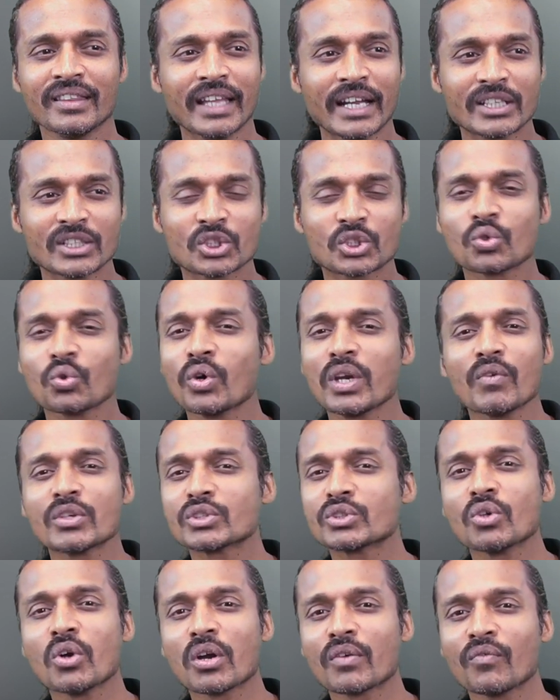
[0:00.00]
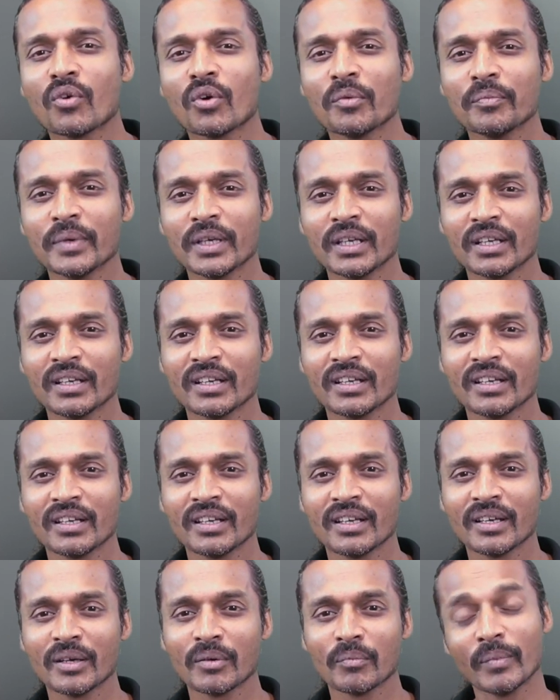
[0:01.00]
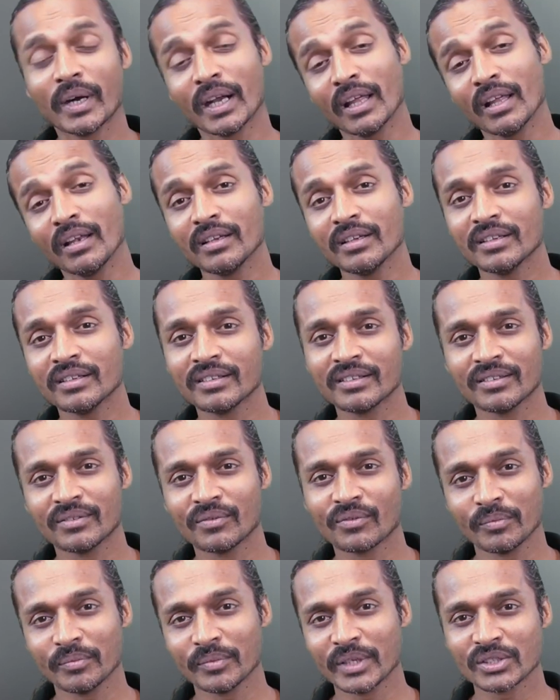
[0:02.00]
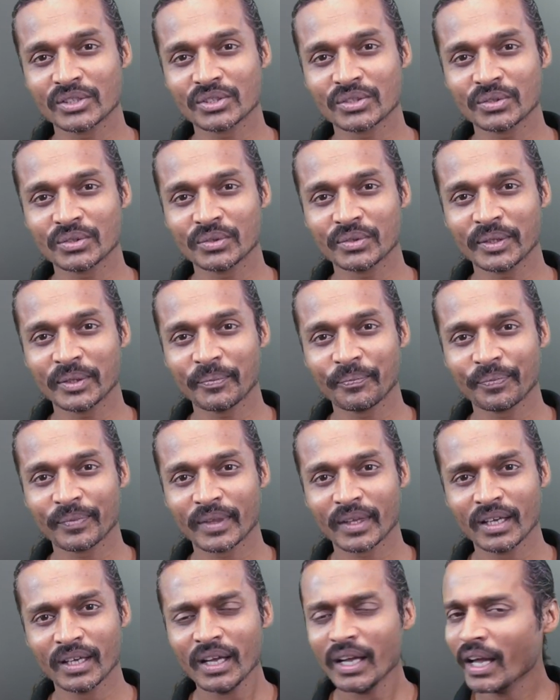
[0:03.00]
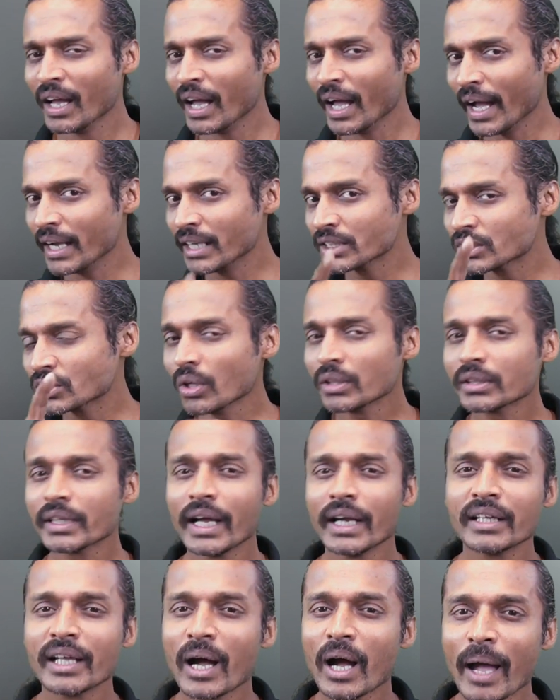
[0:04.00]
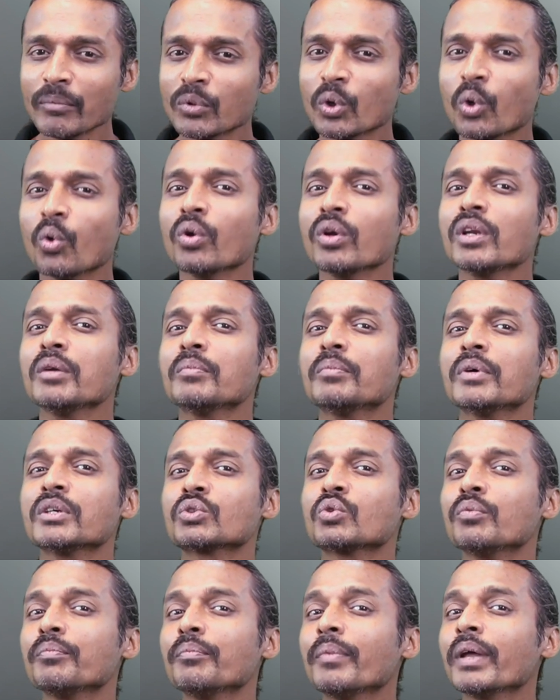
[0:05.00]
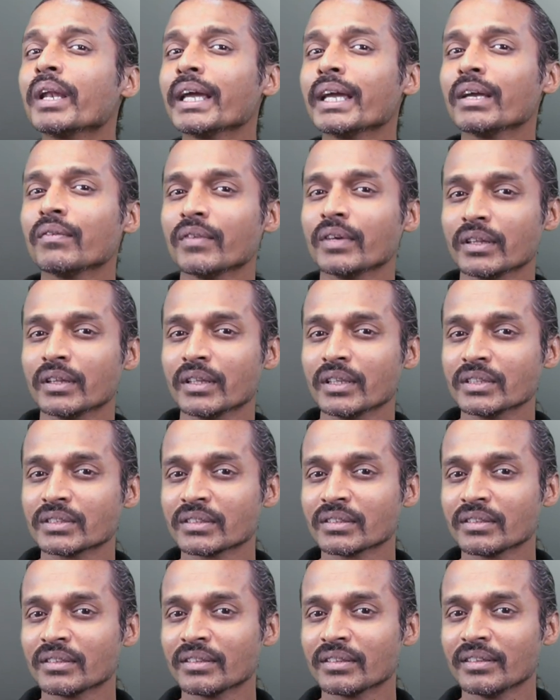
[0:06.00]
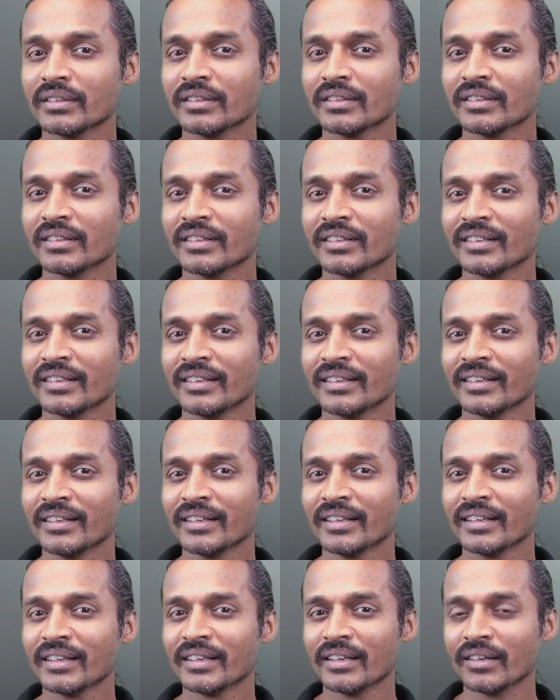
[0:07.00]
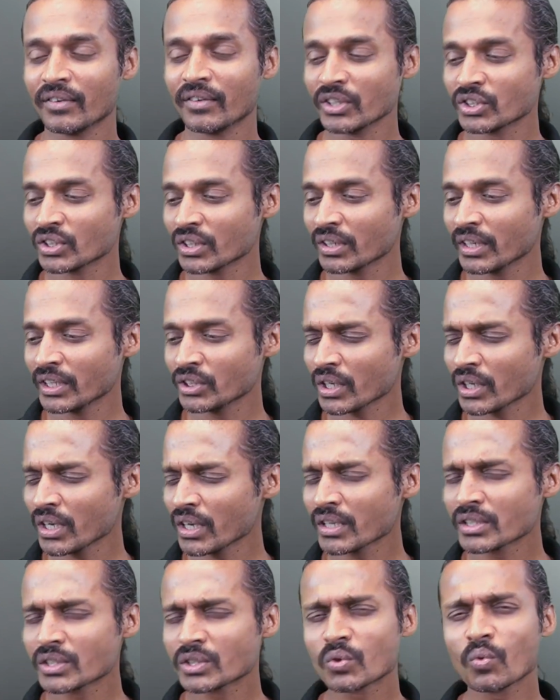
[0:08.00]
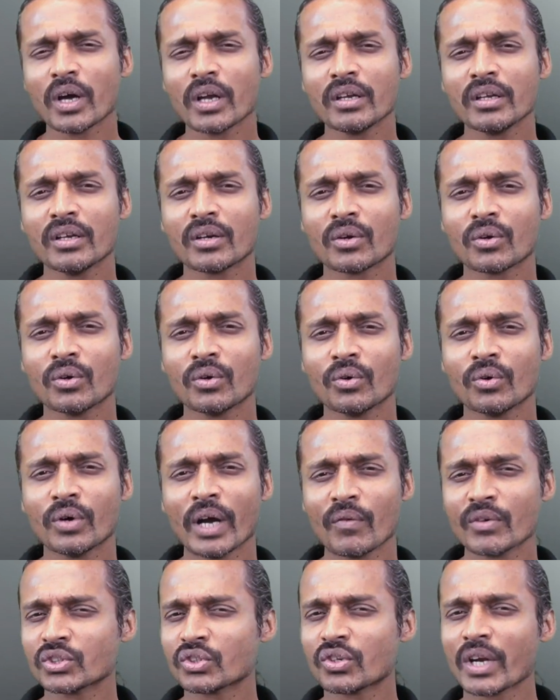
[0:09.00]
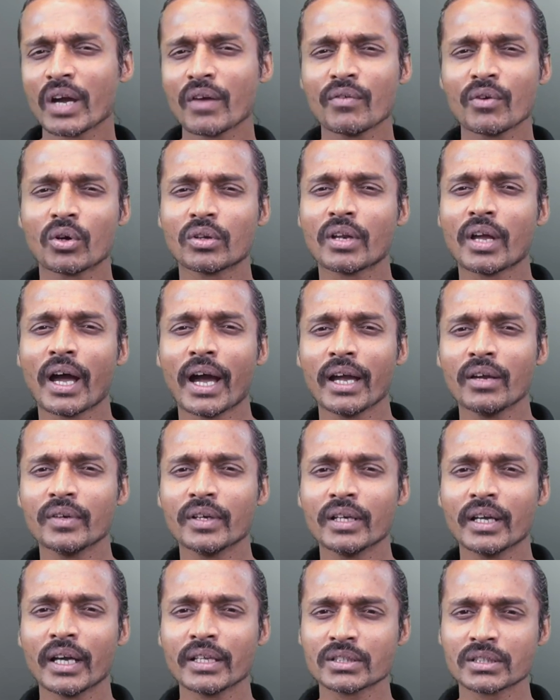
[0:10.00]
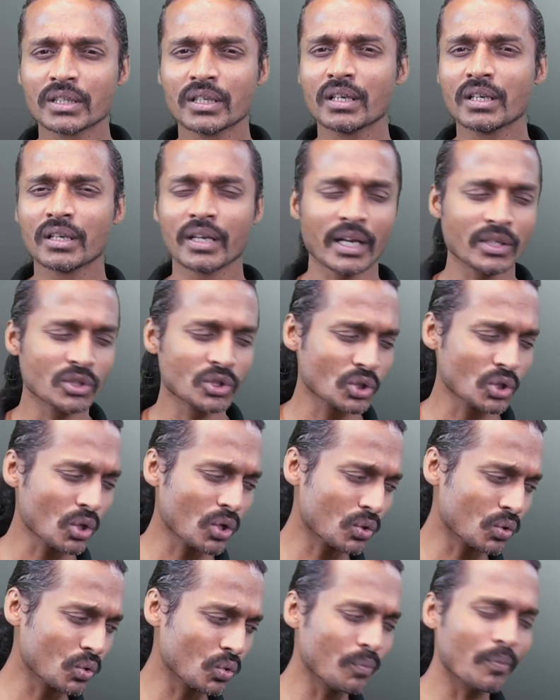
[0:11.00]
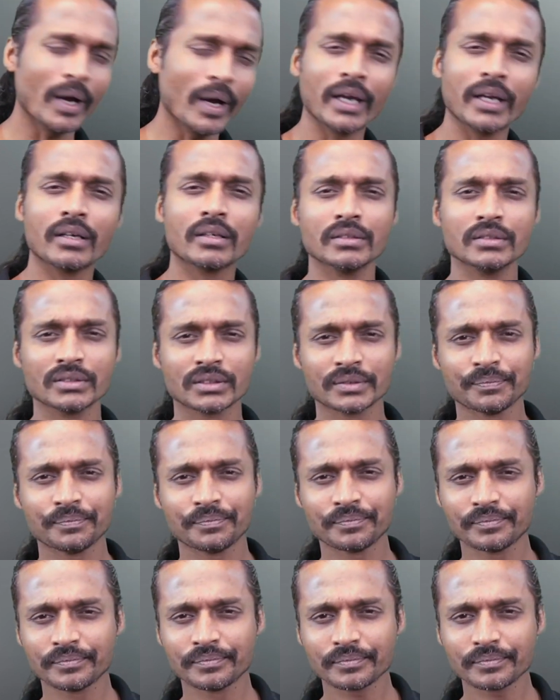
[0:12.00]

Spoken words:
That story was not for me, but I learned from that story. And it's not that I'm the only person who believe in this. Recently, just 1 year ago, I was driving on the highway and suddenly I saw two bikers